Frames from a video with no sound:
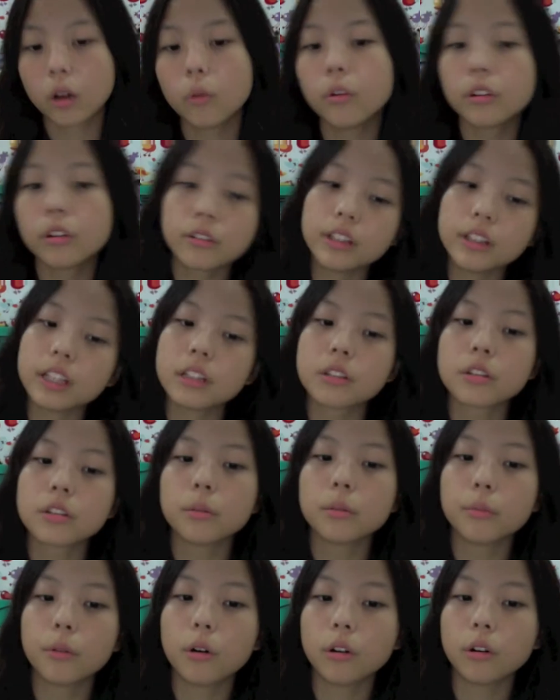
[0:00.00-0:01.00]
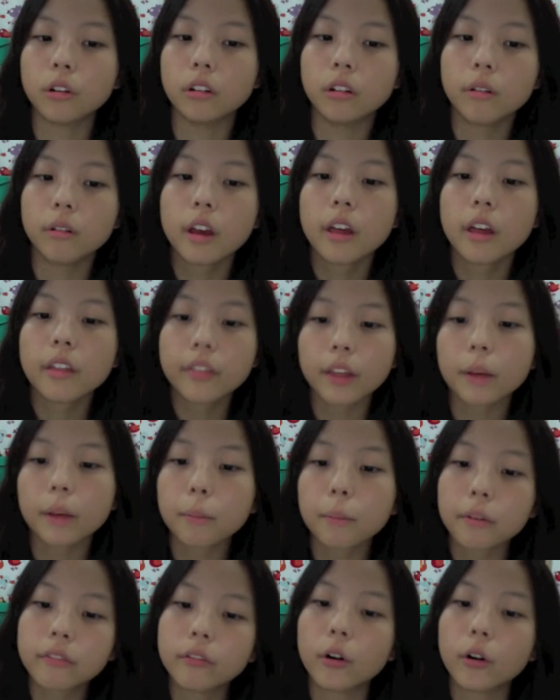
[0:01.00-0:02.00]
Which leads to a moral. Think
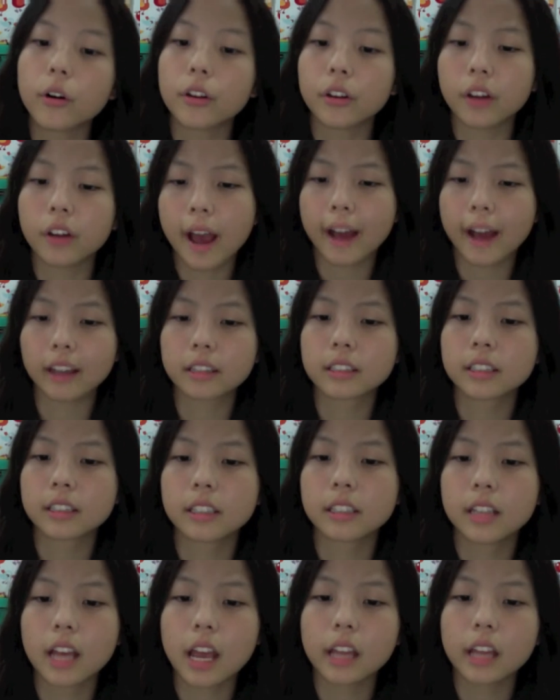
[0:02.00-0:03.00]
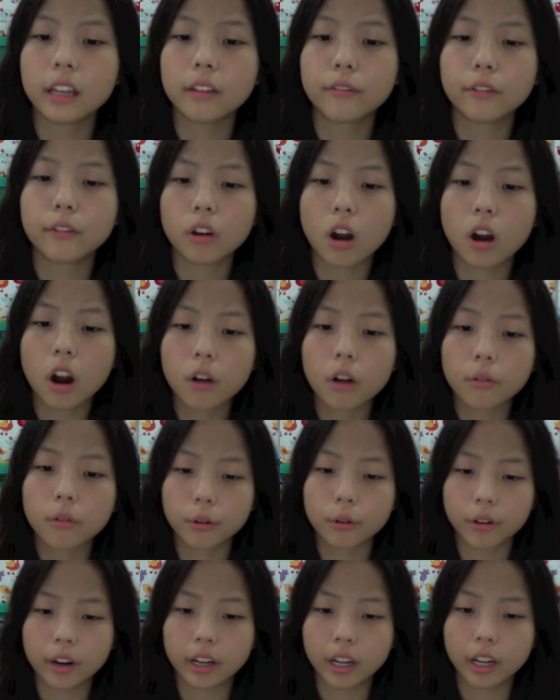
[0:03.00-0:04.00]
before you act. And if you are
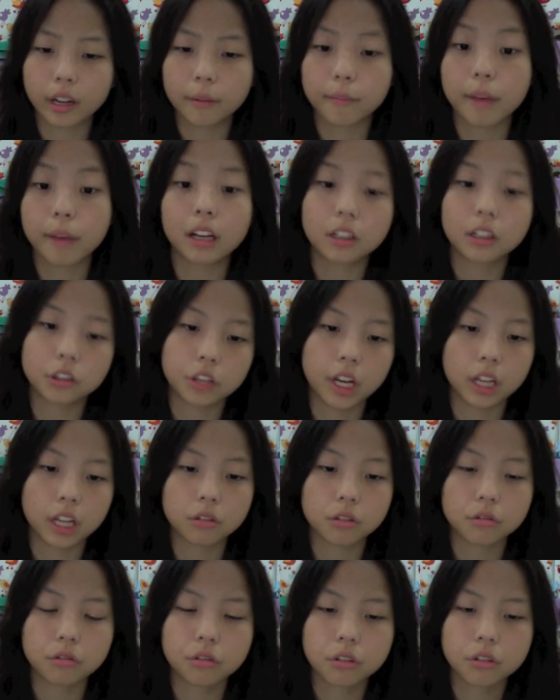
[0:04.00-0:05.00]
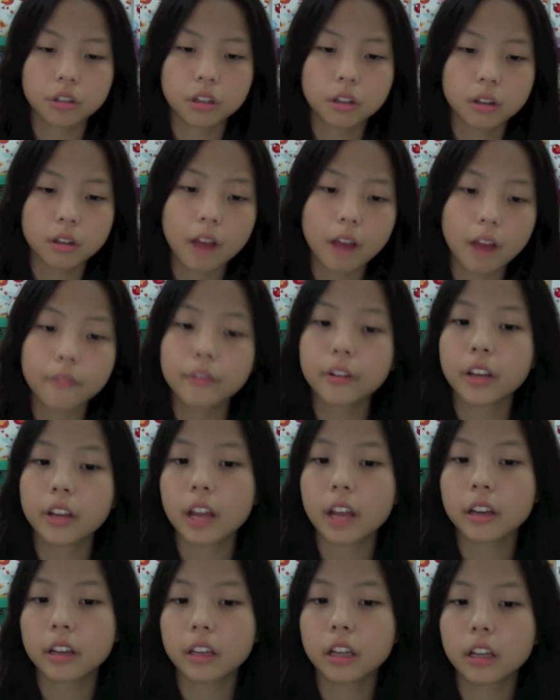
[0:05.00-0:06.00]
regretting, make a change. Have you
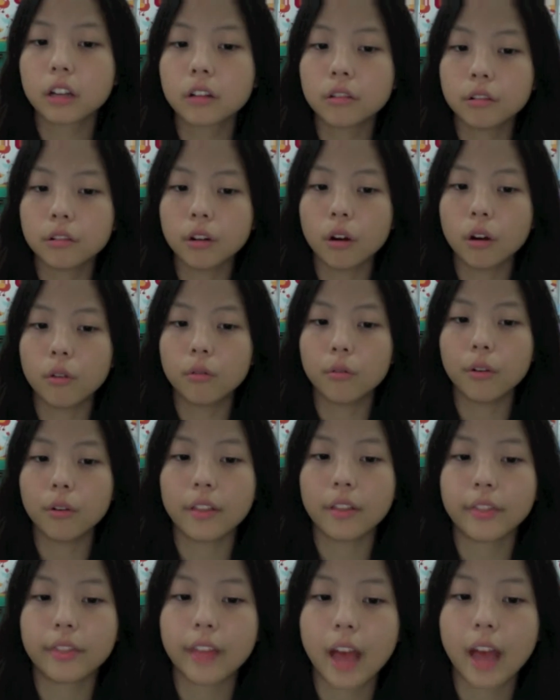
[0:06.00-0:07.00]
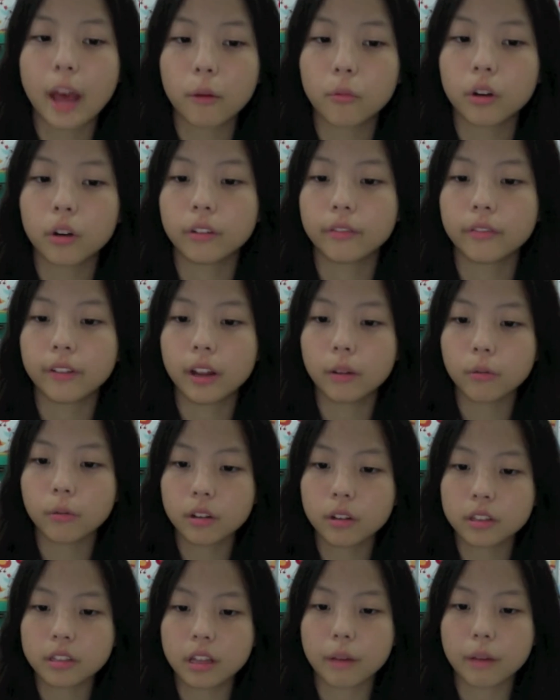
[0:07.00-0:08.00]
gained any clue of what that one event
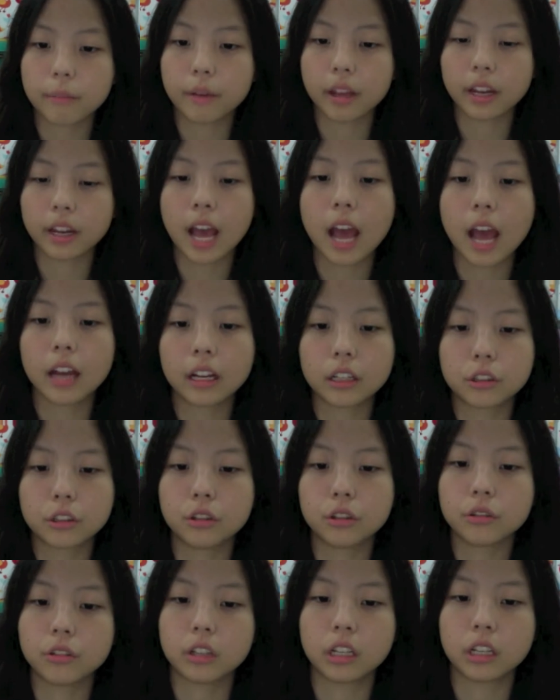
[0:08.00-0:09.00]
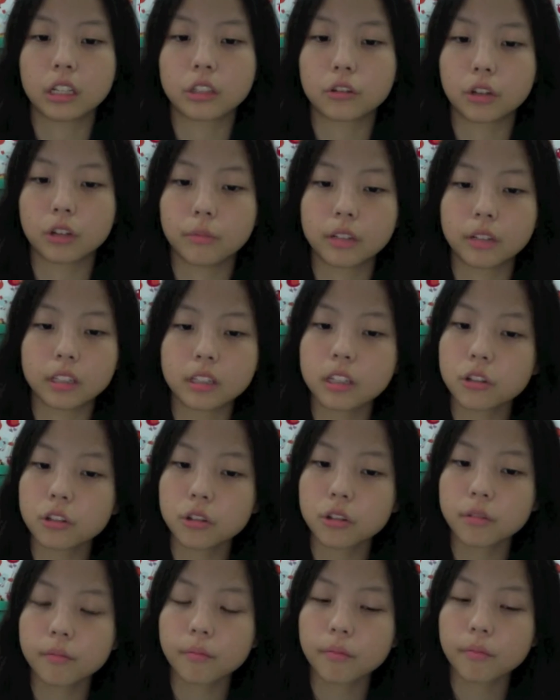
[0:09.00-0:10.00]
was that made Hannah choose an extreme
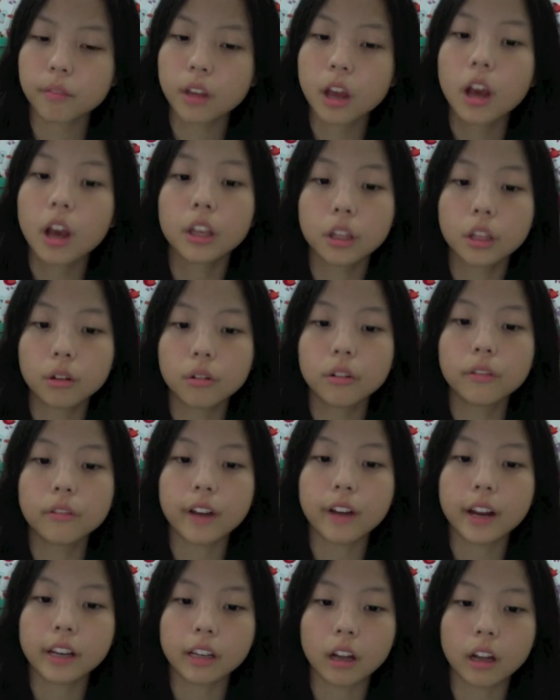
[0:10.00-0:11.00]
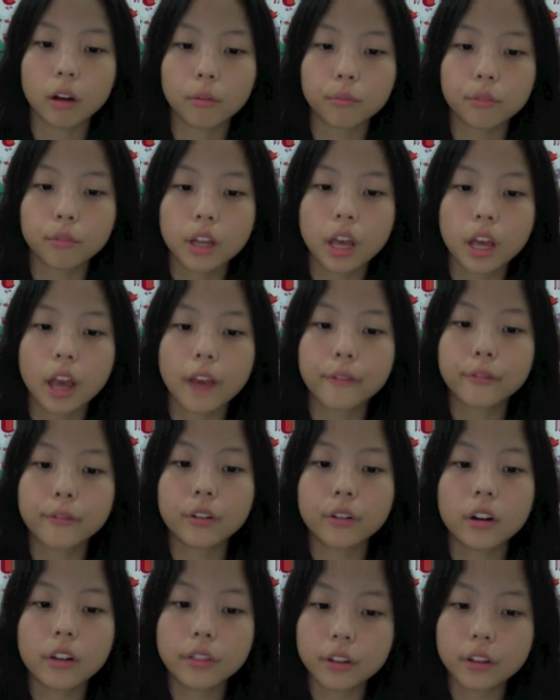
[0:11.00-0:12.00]
decision? You will find out. If
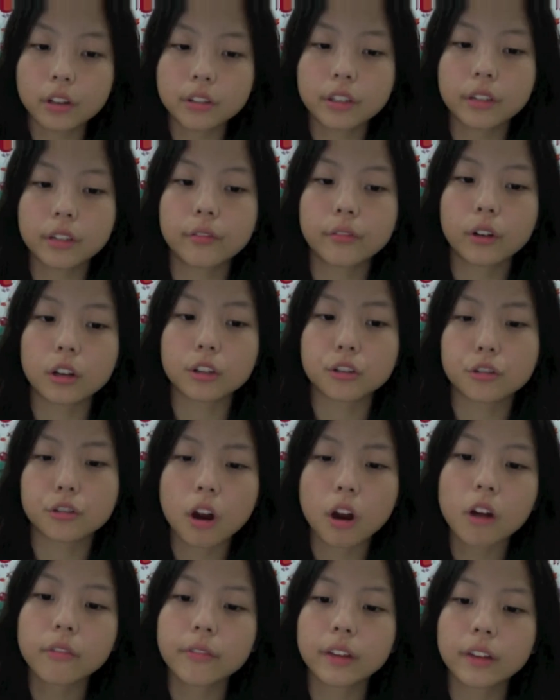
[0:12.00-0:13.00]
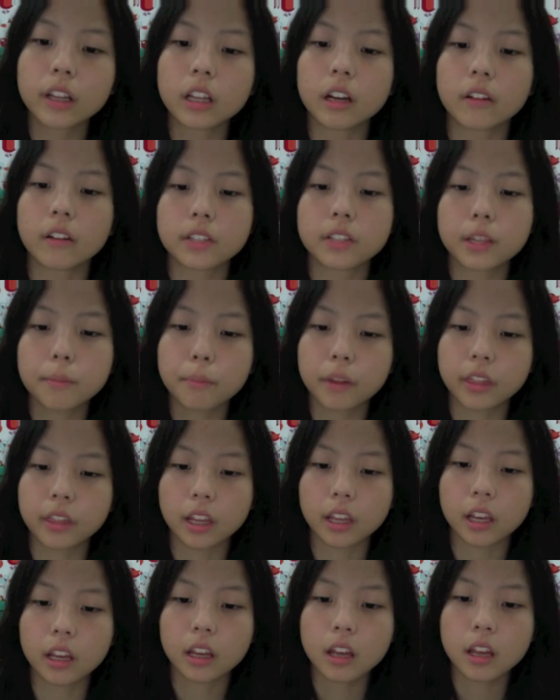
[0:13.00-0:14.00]
you are thirsty for a strong feeling of
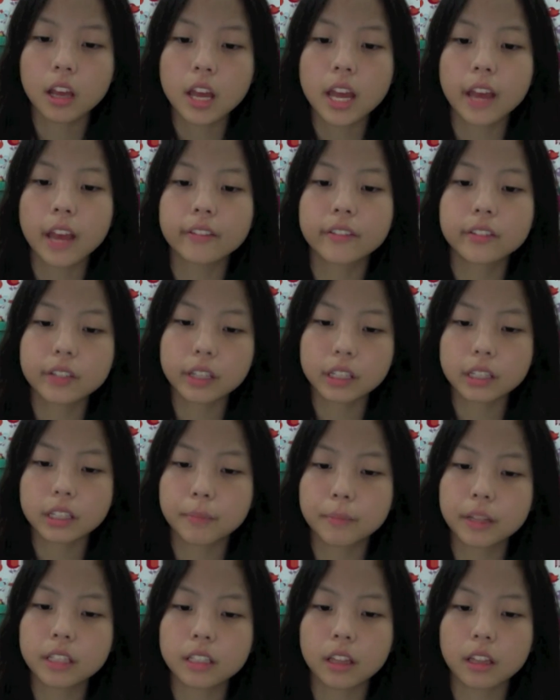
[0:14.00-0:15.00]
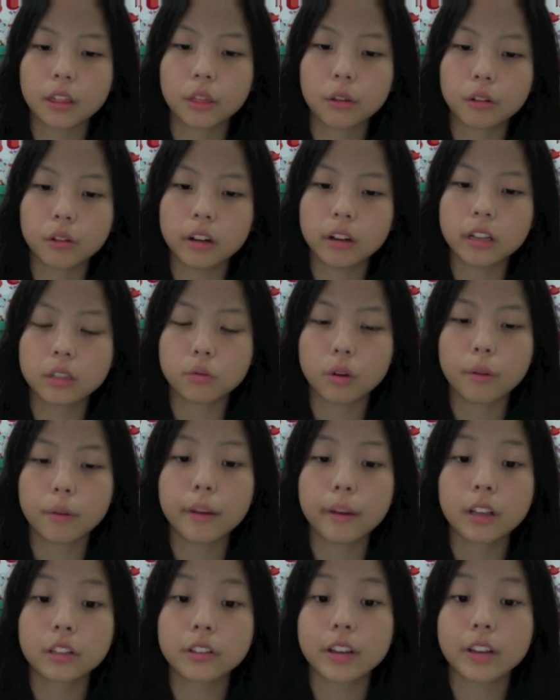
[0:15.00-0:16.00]
sympathy, if suspense and thrill is what
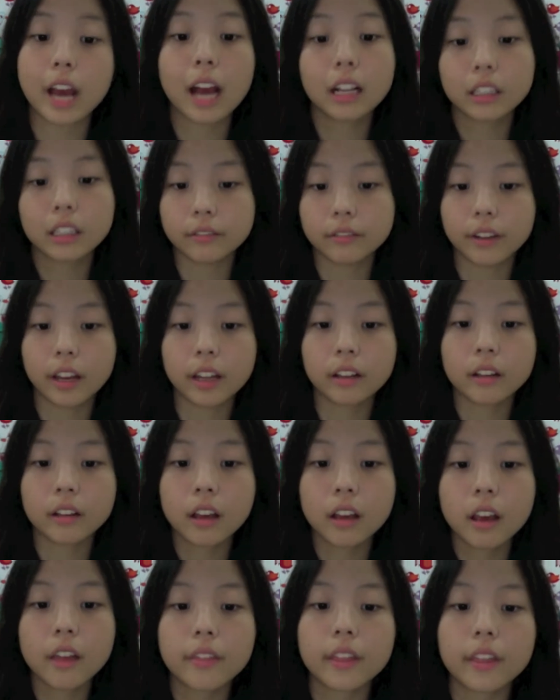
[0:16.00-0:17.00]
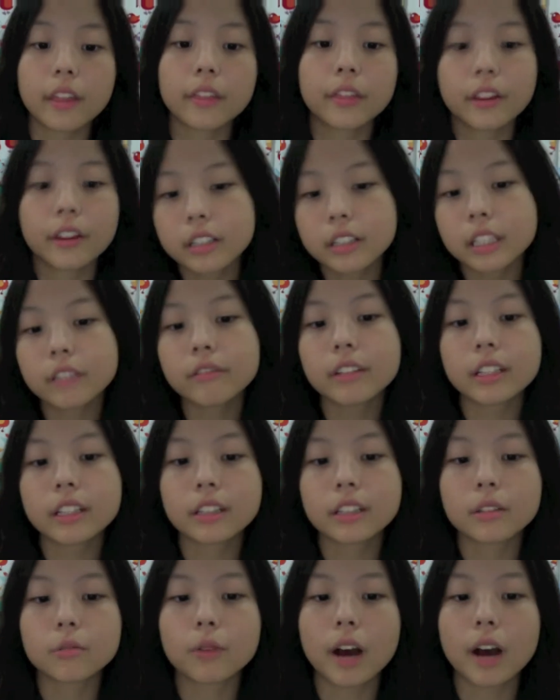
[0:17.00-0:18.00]
makes you activate, then 13
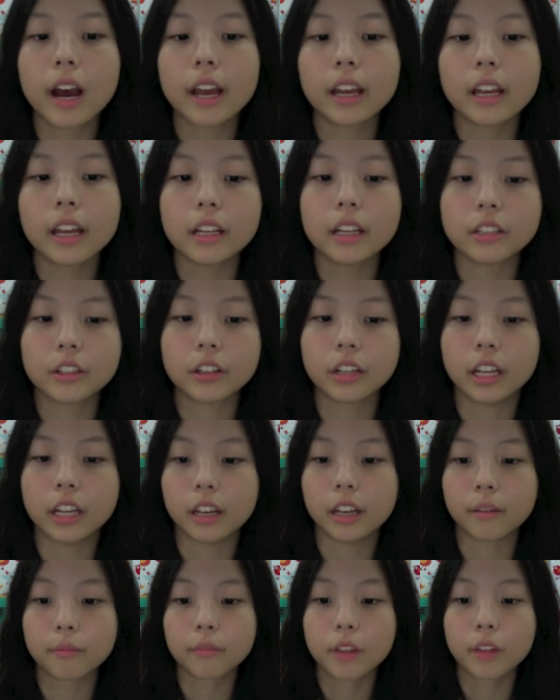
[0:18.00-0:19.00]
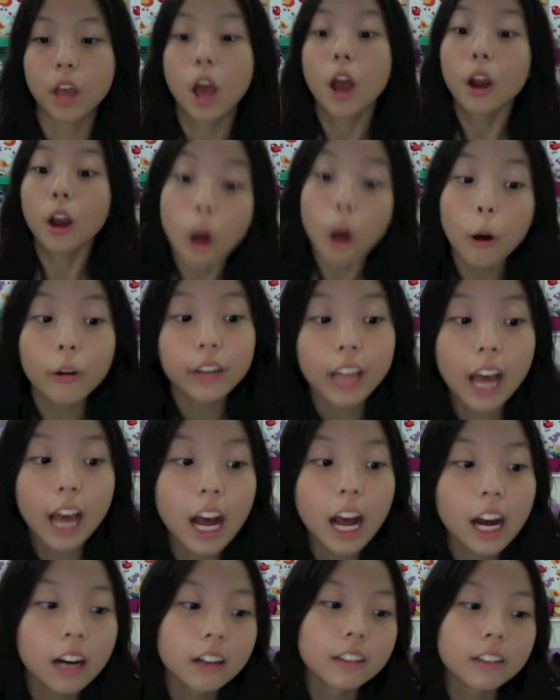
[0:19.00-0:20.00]
Reasons Why is your key. Go
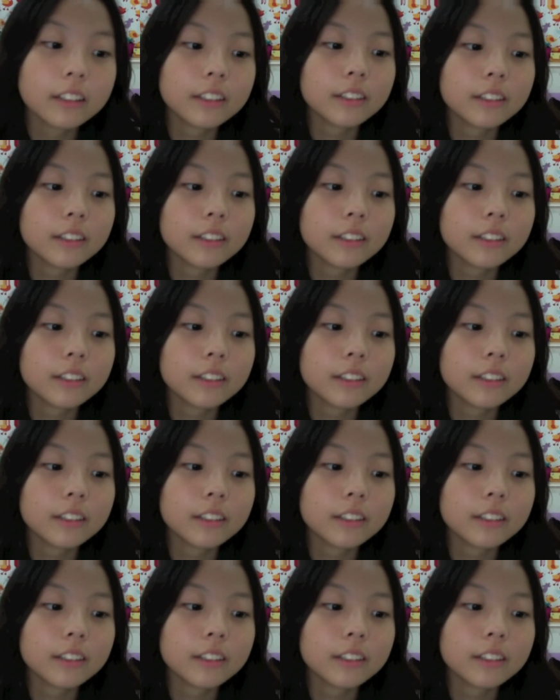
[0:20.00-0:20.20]
now!